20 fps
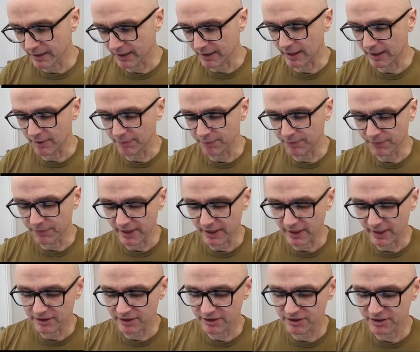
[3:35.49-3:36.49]
that,
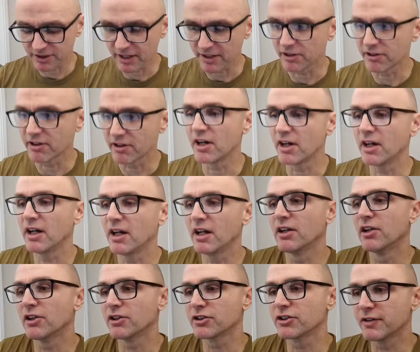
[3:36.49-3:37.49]
as I say, there are
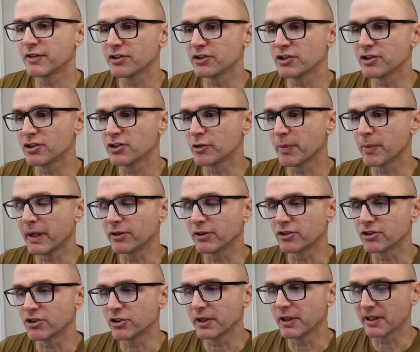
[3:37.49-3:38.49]
lots of issues
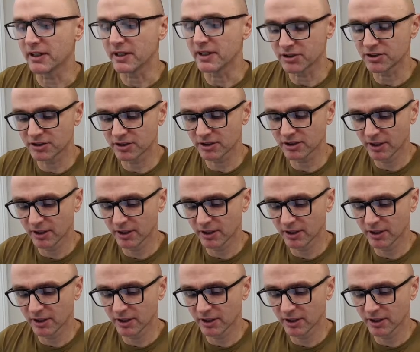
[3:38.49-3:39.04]
about doing this,